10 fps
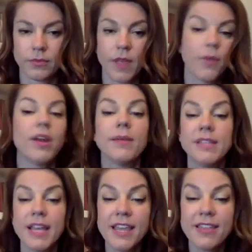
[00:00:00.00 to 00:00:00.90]
And when I'm
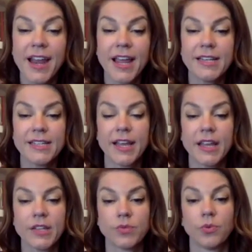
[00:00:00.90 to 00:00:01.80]
taking that idea,
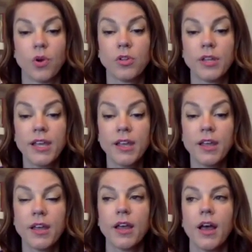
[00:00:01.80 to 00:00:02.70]
it's rolling
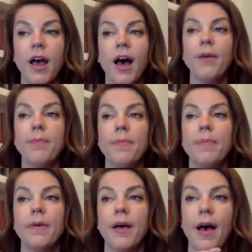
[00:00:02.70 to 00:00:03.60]
up,
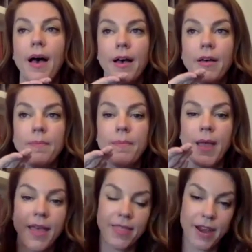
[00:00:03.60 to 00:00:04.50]
up,
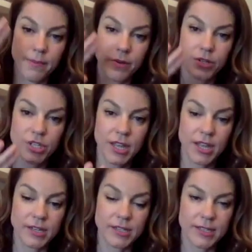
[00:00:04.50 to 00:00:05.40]
and then I'm pushing
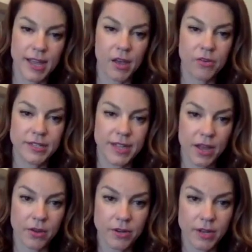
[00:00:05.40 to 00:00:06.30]
it down,
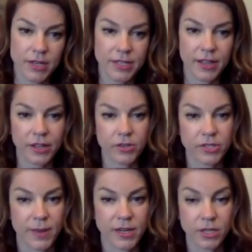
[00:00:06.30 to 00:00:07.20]
down until it goes
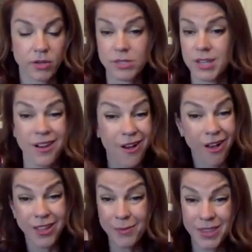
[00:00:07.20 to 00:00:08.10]
to my toes. And
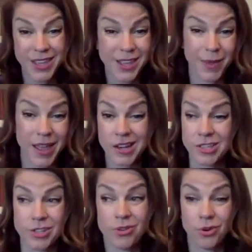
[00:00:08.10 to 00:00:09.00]
all I'm thinking in my head
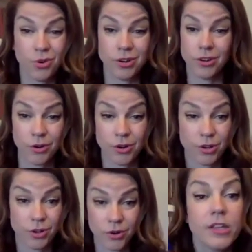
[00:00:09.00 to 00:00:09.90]
is unicorn, unicorn,
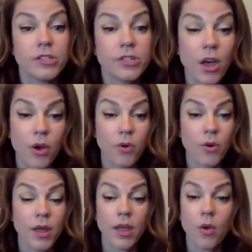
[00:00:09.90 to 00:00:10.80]
unicorn. So
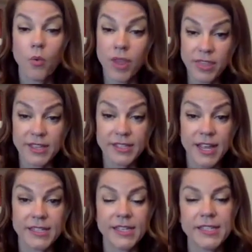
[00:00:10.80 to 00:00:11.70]
with these
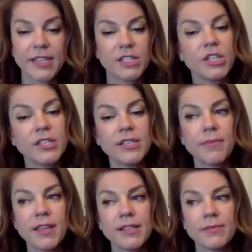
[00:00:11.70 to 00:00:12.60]
ideas, it's just
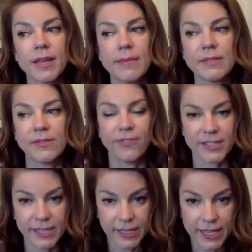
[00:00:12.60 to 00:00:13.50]
something sometimes
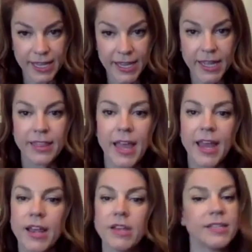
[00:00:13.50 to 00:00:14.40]
physically
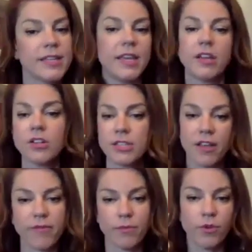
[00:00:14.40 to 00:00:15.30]
that to get
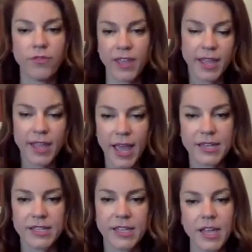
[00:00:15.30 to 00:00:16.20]
yourself moving and
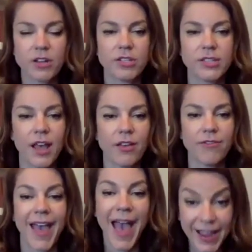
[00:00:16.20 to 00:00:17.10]
to get yourself
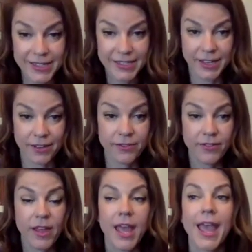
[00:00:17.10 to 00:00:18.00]
active
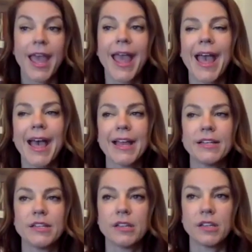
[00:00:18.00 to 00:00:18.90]

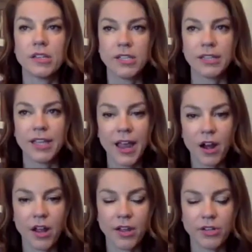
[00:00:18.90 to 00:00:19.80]
and to let
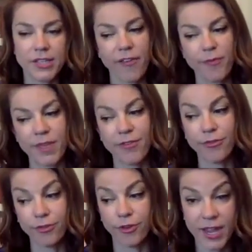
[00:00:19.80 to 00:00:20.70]
yourself be
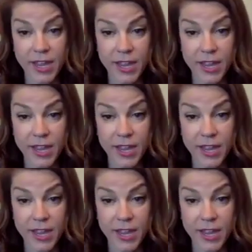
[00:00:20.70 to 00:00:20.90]
free